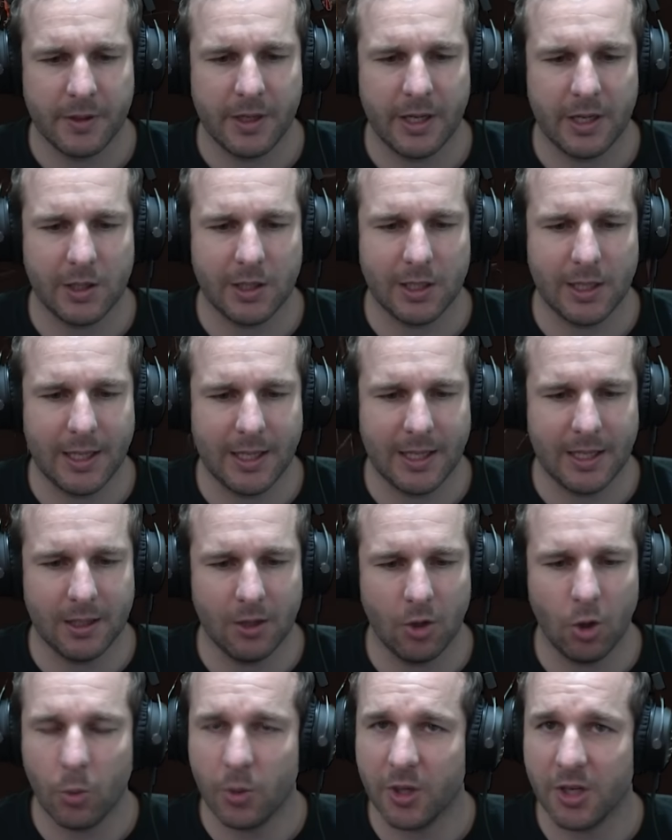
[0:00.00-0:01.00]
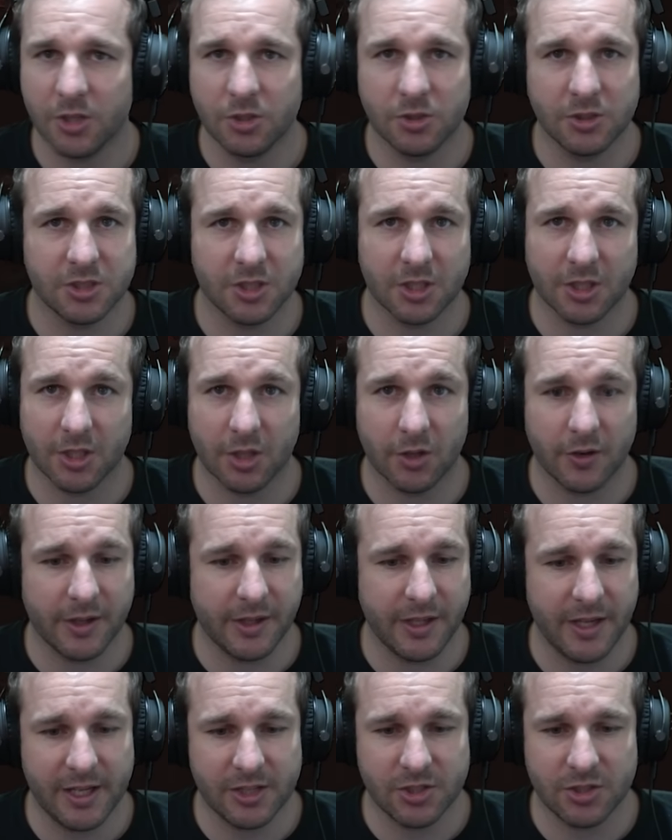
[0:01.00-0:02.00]
Now, all we're going to do is going to go
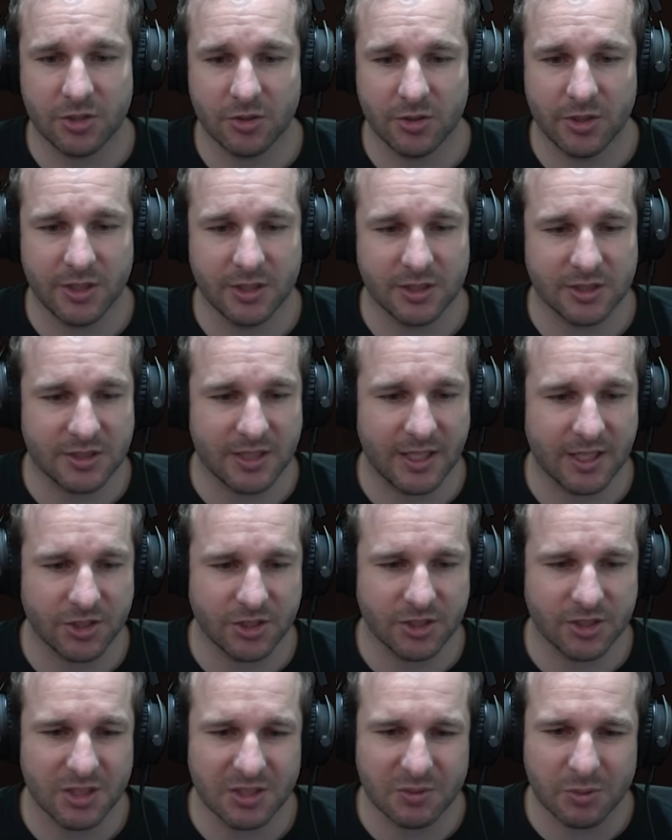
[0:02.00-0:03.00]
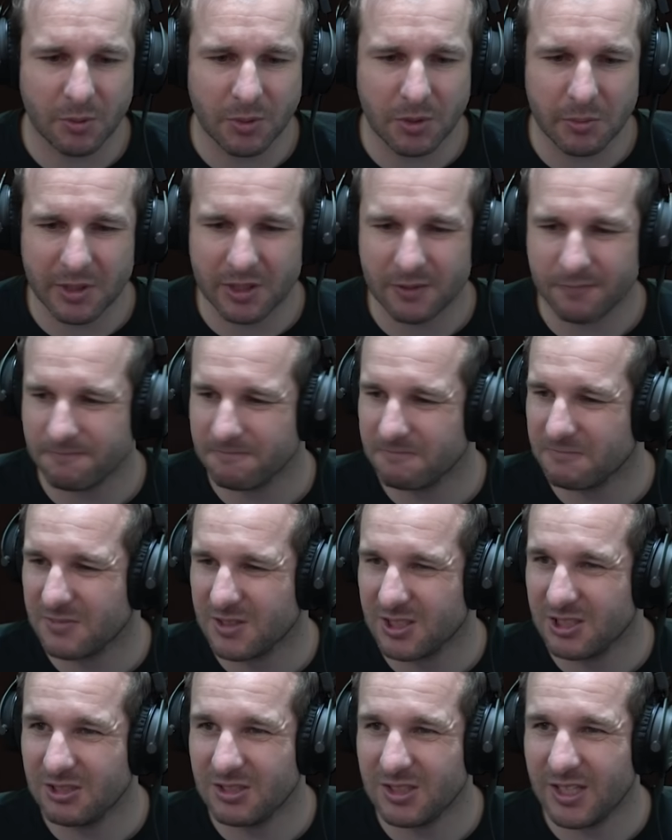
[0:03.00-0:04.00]
around the edge, do the hidden stashes. There's probably about
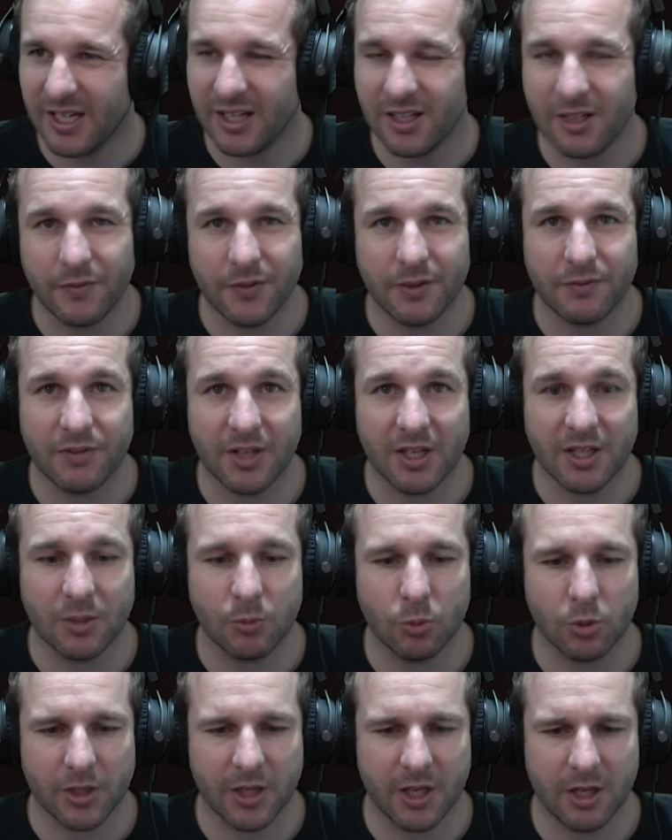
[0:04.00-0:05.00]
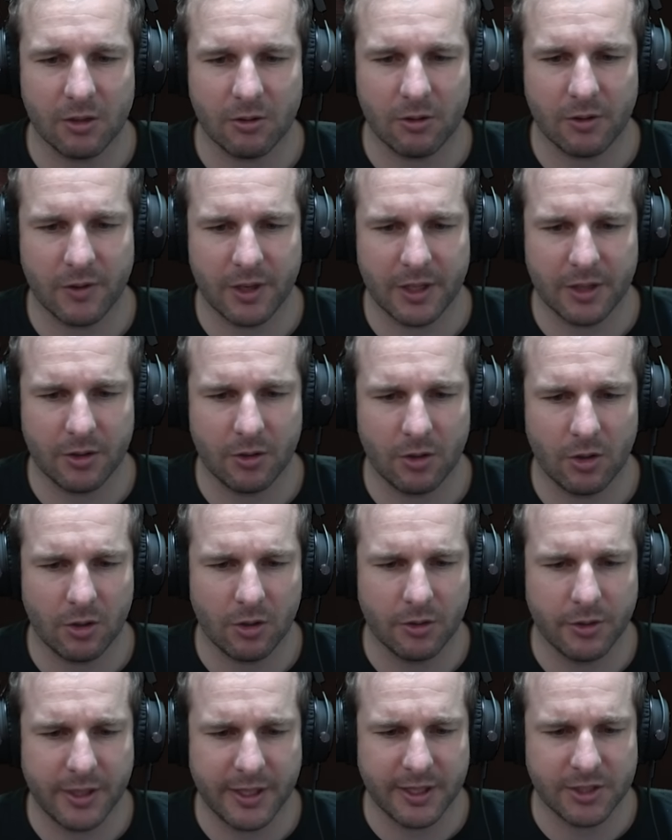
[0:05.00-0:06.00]
10 to 15 that we'll get around
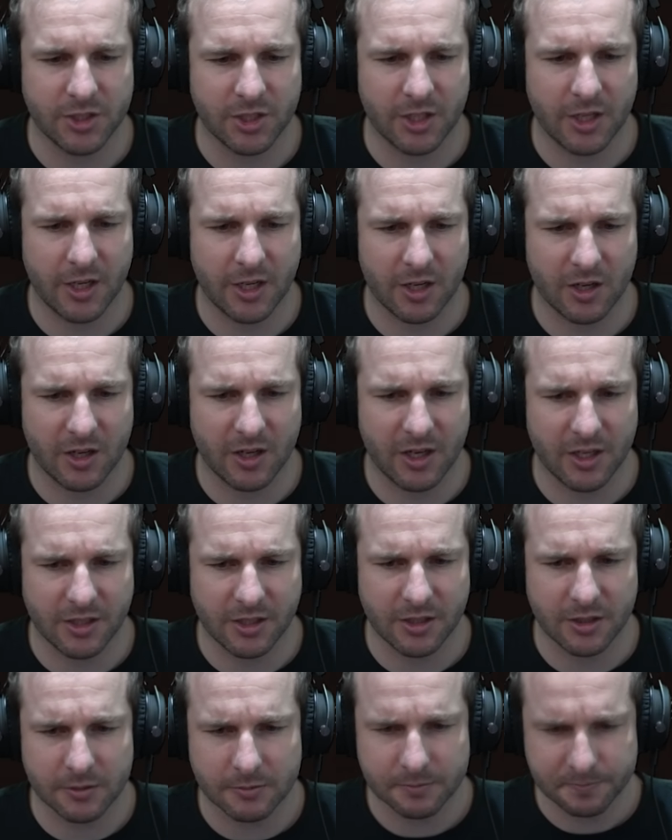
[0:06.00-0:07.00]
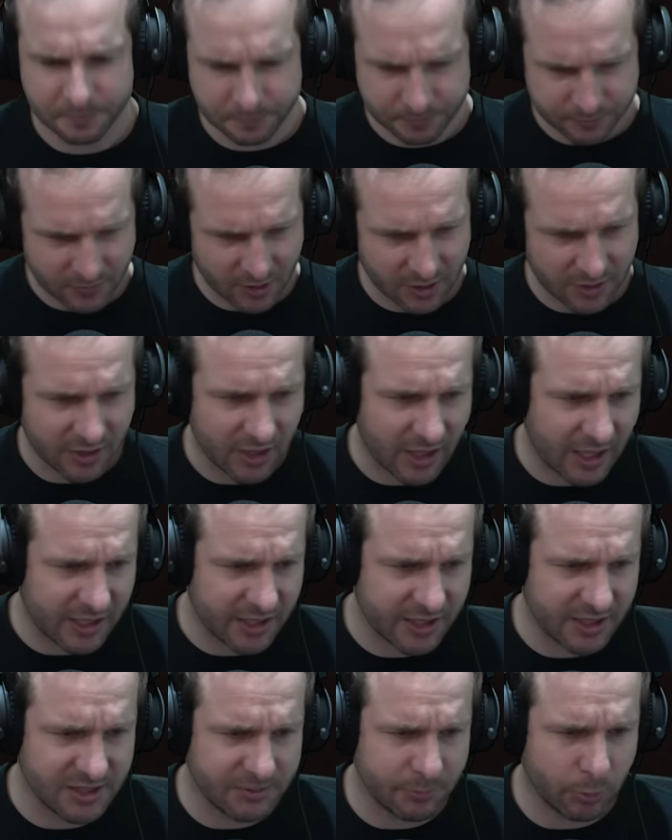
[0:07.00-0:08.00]
on the edge around here. There
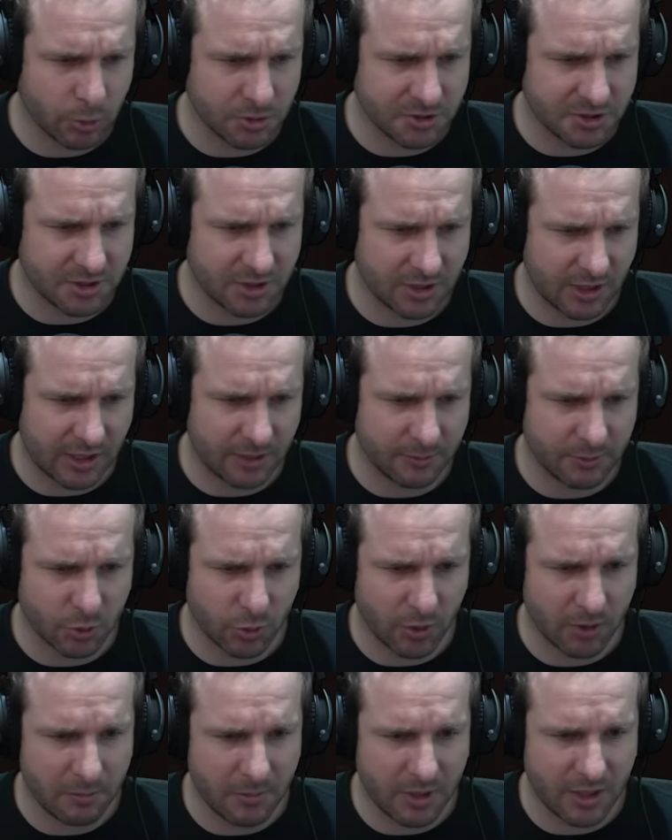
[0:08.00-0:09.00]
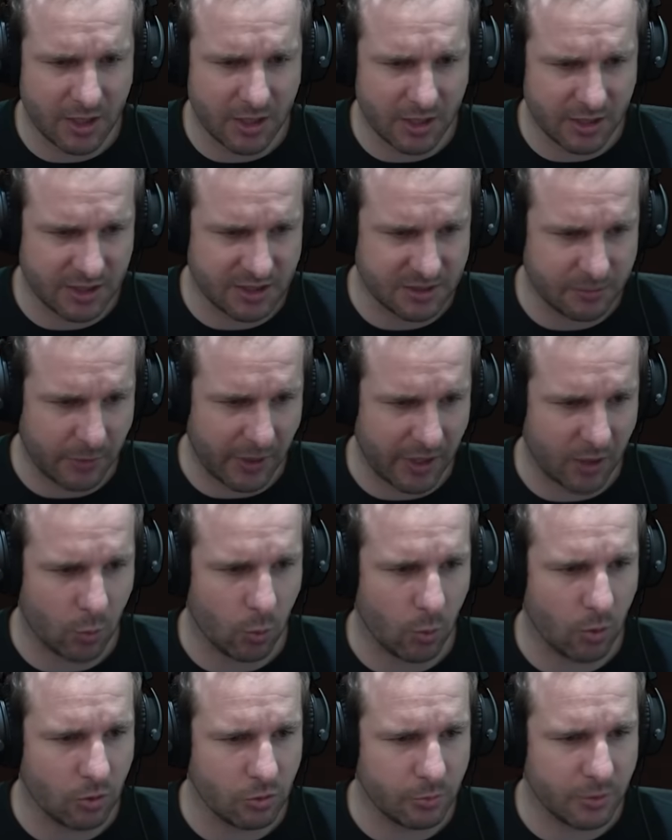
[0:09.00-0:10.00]
aren't any spawns between me and this
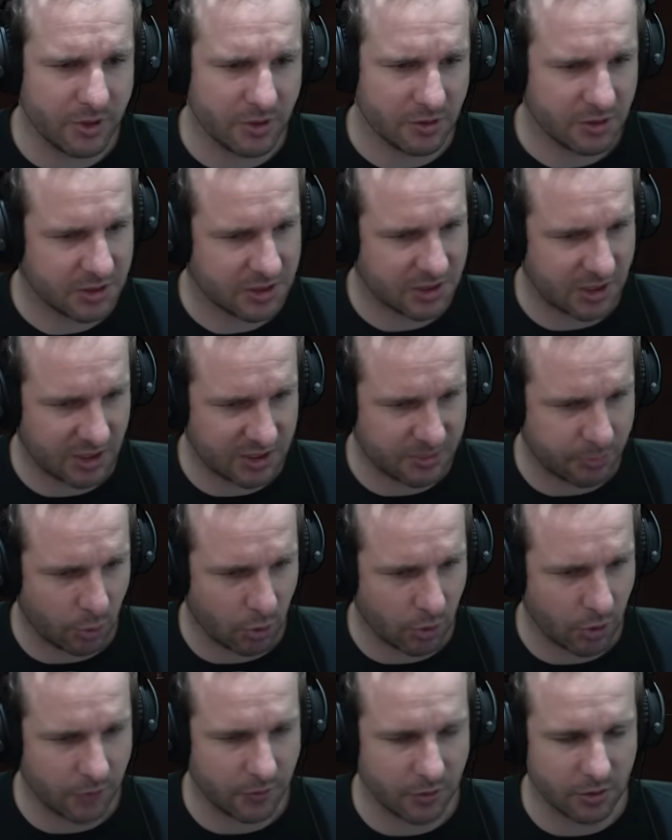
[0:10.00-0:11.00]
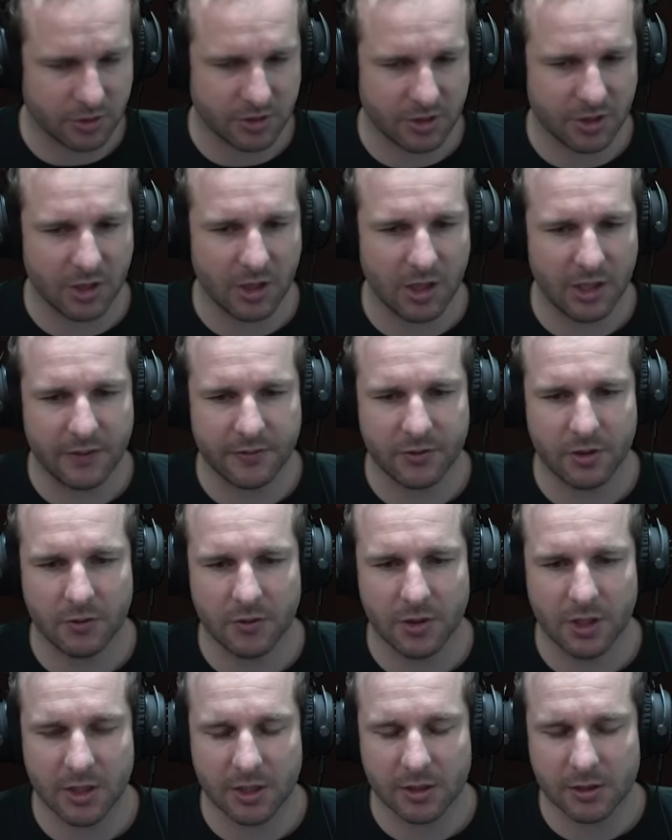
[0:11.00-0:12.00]
back wall, but there is a spawn over onto the left
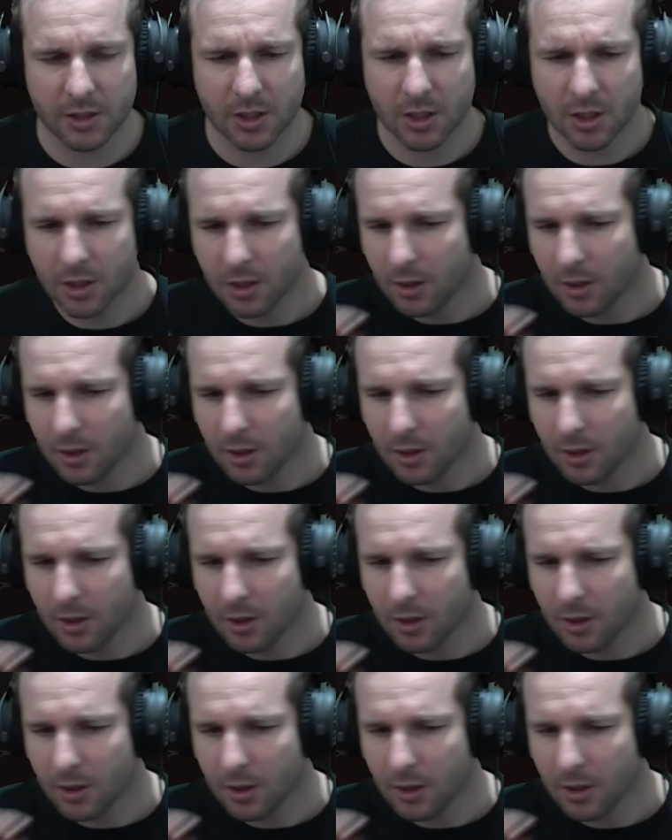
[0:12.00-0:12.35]
over there.